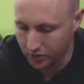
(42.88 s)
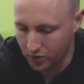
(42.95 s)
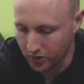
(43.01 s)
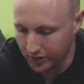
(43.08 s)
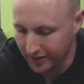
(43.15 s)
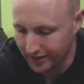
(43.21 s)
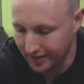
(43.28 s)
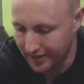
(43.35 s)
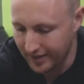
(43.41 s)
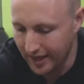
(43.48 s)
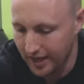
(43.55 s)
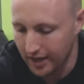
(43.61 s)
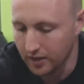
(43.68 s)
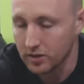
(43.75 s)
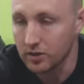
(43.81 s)
not
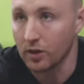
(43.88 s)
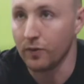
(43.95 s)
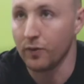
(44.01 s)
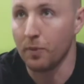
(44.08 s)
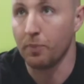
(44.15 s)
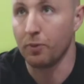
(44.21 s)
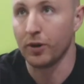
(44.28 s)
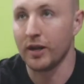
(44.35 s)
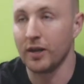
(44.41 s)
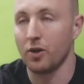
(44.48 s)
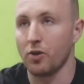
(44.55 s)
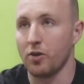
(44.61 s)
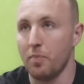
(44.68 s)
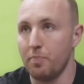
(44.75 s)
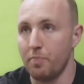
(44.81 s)
there. So if you're
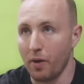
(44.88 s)
putting it on